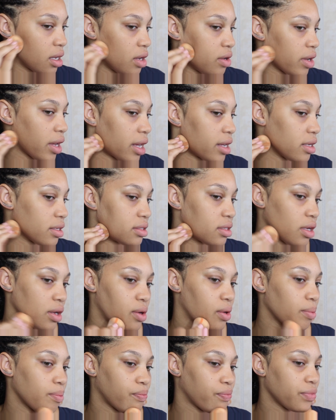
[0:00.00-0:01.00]
Okay,
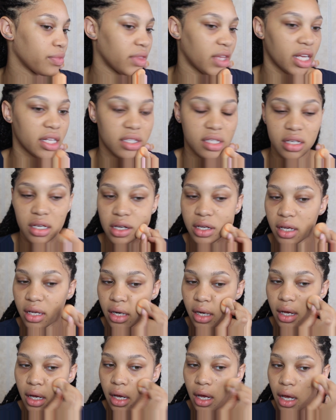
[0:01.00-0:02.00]
so that's
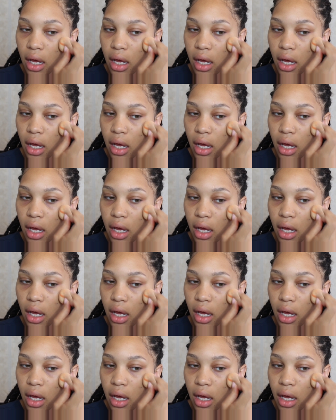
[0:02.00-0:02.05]
good.